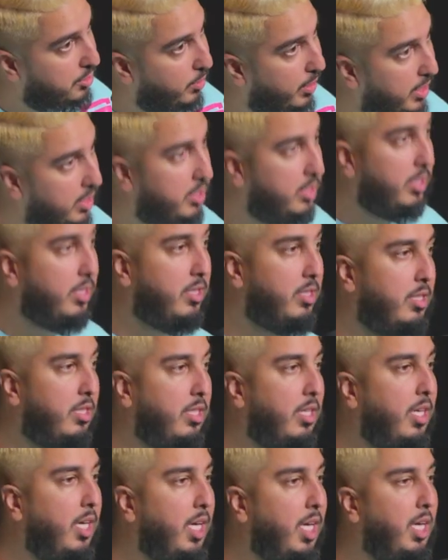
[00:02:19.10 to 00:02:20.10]
racist.
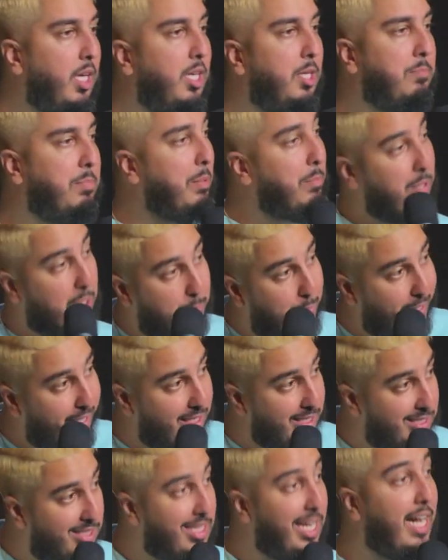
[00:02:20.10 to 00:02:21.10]
People are
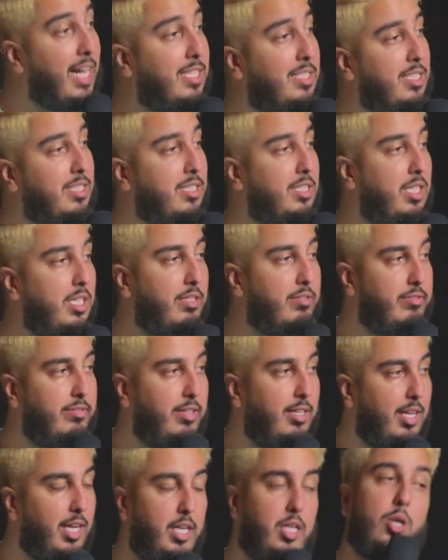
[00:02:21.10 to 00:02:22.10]
picking sides and stuff.
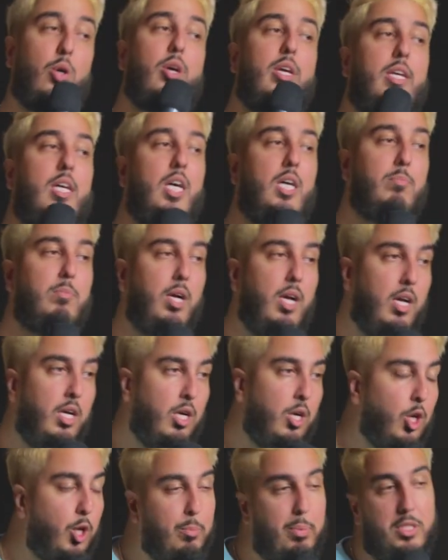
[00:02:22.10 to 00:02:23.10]
Like growing up,
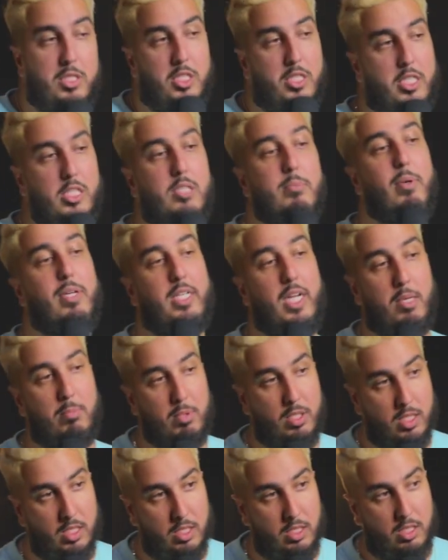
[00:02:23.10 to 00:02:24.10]
a whole bunch of kids in my
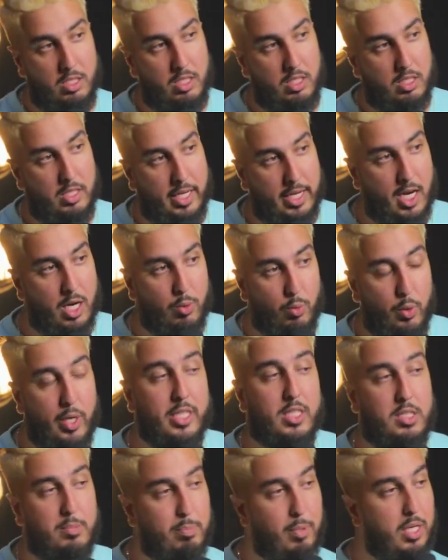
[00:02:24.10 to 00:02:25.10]
neighborhood, they got
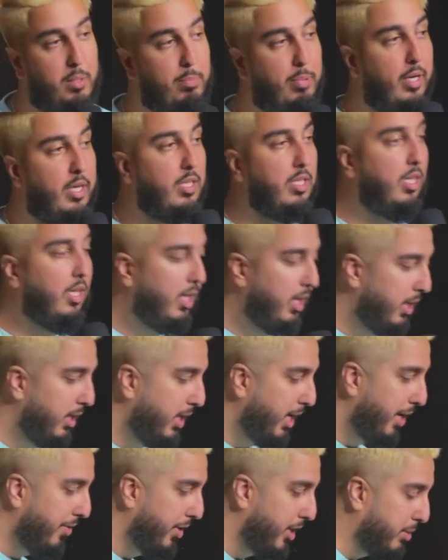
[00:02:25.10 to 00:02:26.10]
red spray paint,
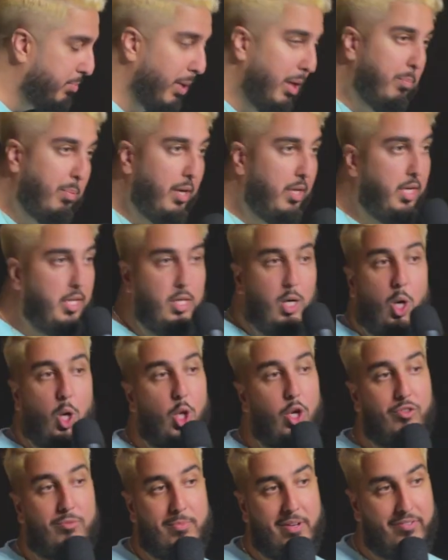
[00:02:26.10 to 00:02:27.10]
and they spray painted
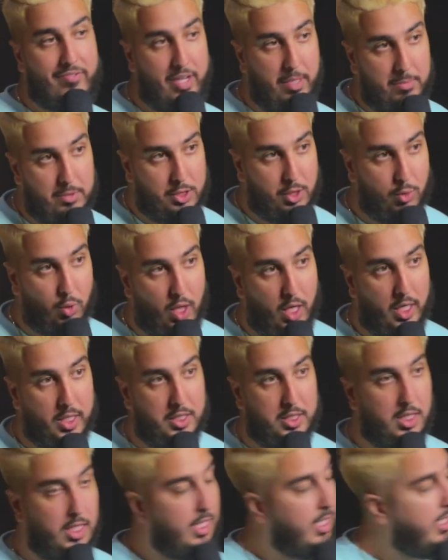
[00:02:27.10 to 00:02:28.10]
all over my family's garage